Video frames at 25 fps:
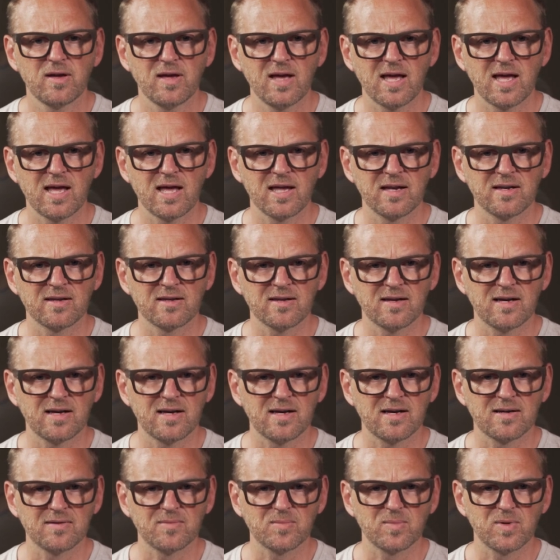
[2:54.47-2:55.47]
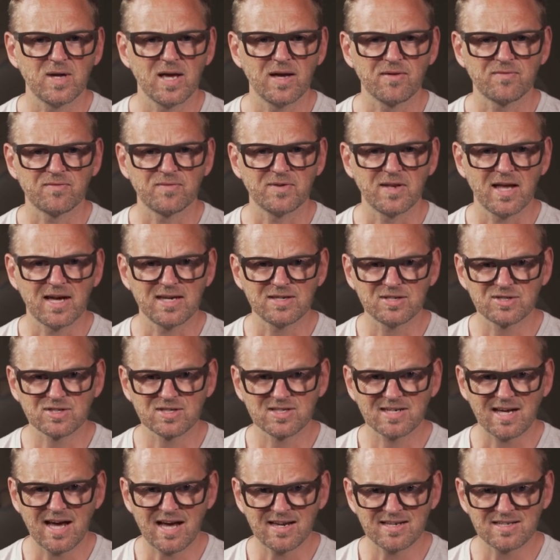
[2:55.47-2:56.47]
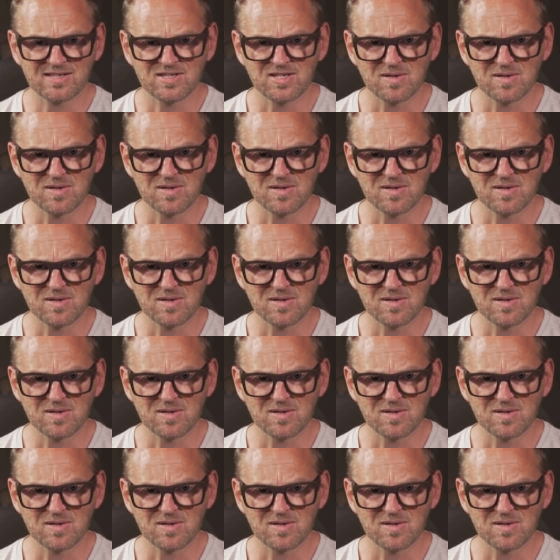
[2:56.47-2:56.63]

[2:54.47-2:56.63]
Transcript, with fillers: And uh, we have nice garden